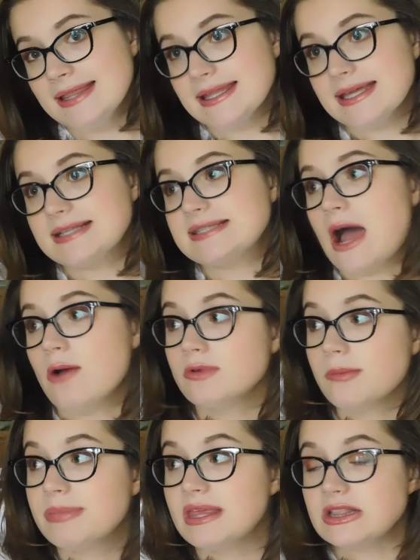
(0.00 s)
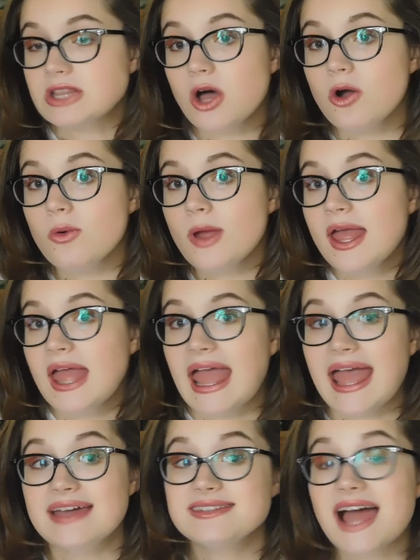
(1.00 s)
link down below.
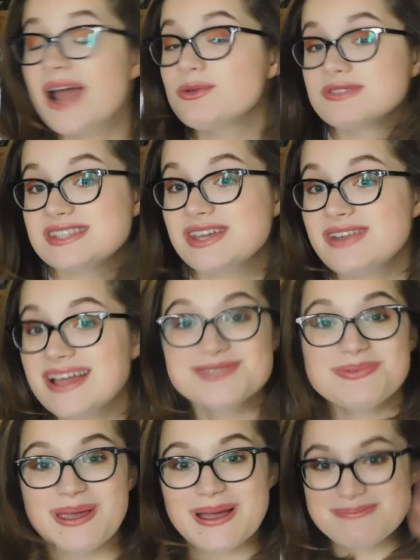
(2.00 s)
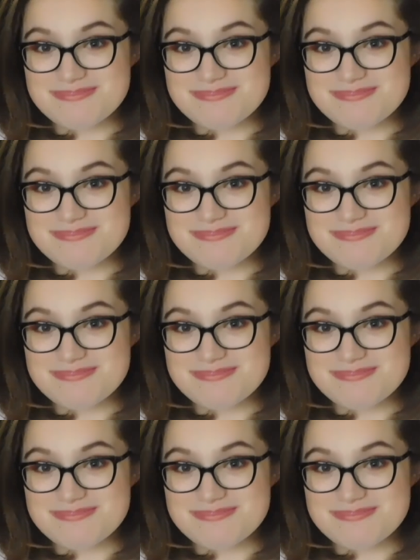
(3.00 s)
And I will see you next week.